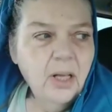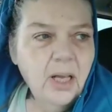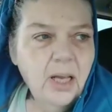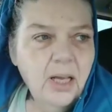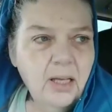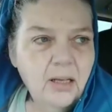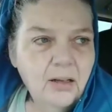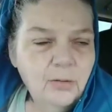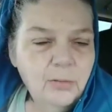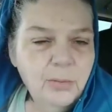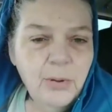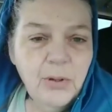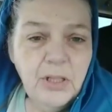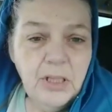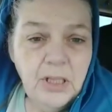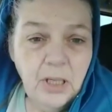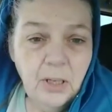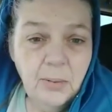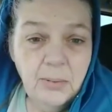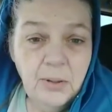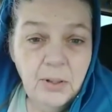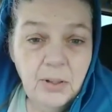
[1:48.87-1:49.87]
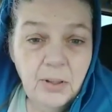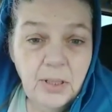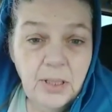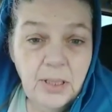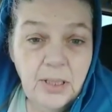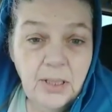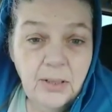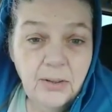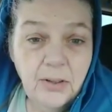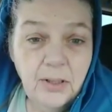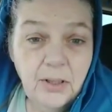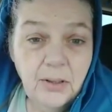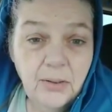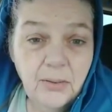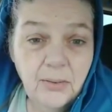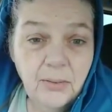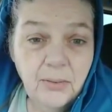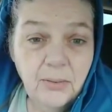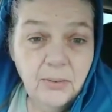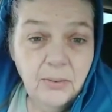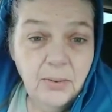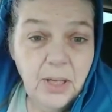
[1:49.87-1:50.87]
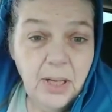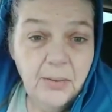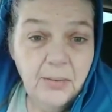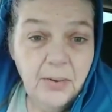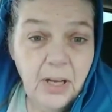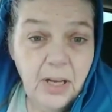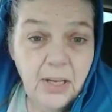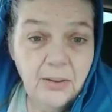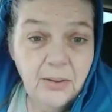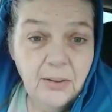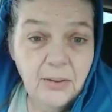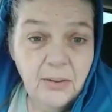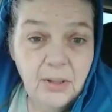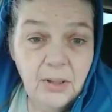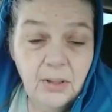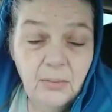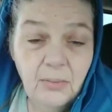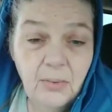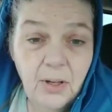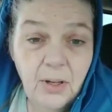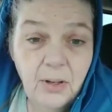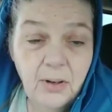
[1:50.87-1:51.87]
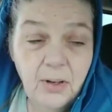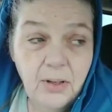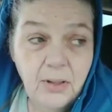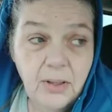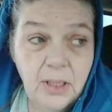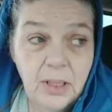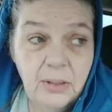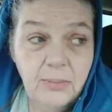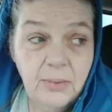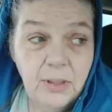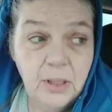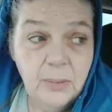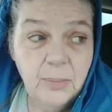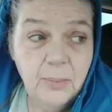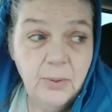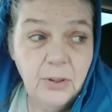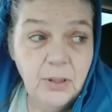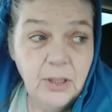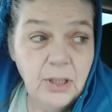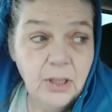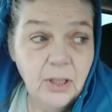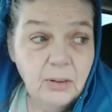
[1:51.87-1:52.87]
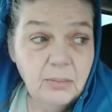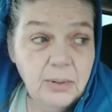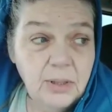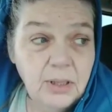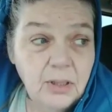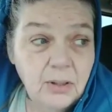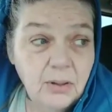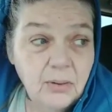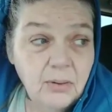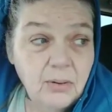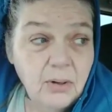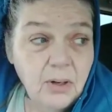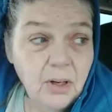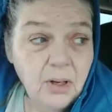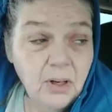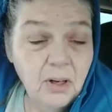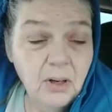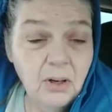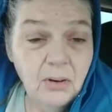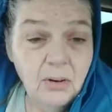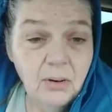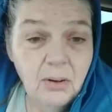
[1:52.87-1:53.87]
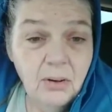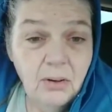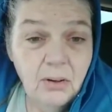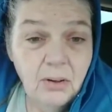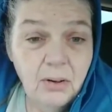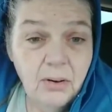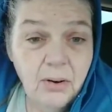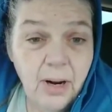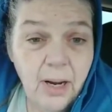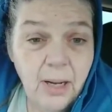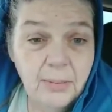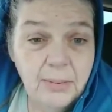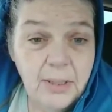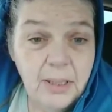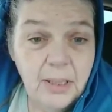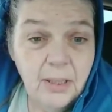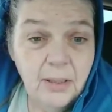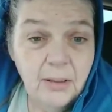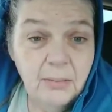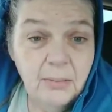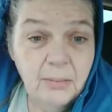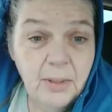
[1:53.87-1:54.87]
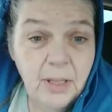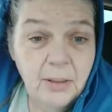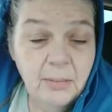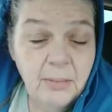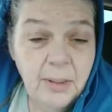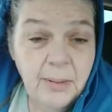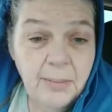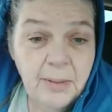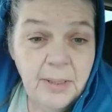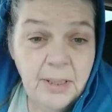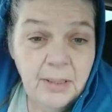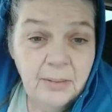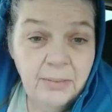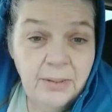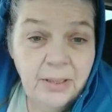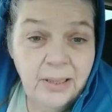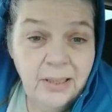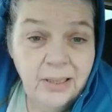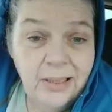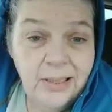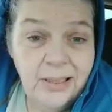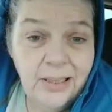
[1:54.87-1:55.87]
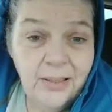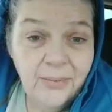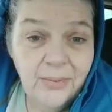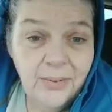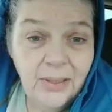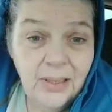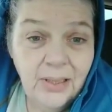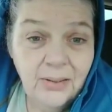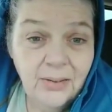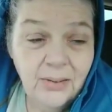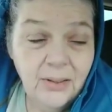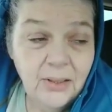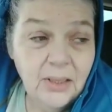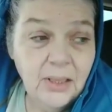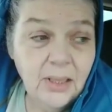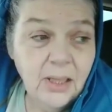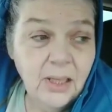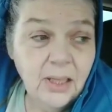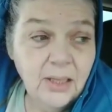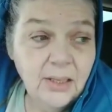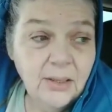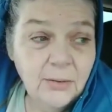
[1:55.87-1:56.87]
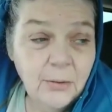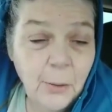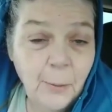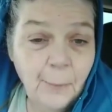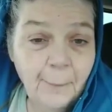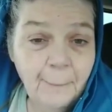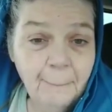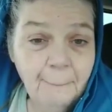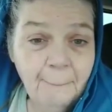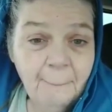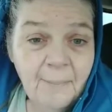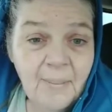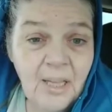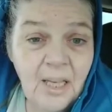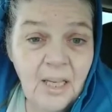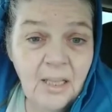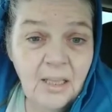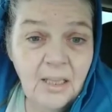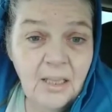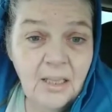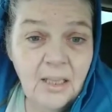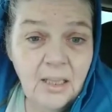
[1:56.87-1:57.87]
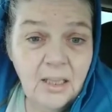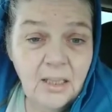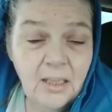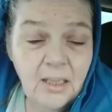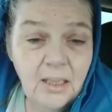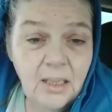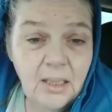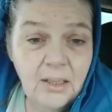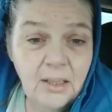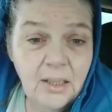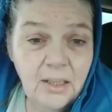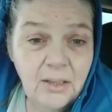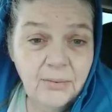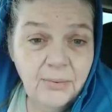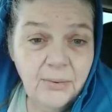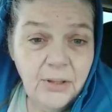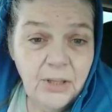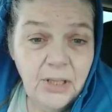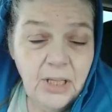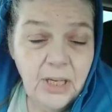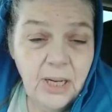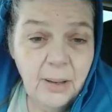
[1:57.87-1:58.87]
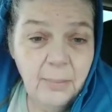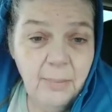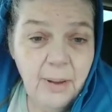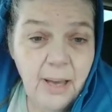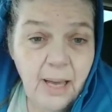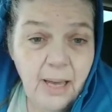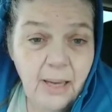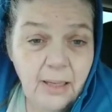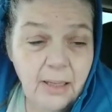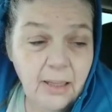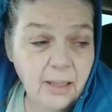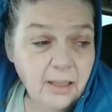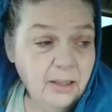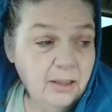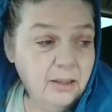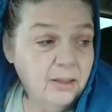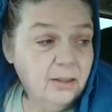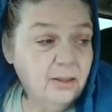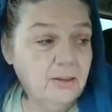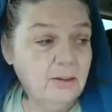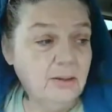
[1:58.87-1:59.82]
And pork chops are on sale, too. We haven't had those in a while, and LJ wants pork chops, so we're going to go grab some, and maybe something easy for dinner tonight, just because it's his first night back, and...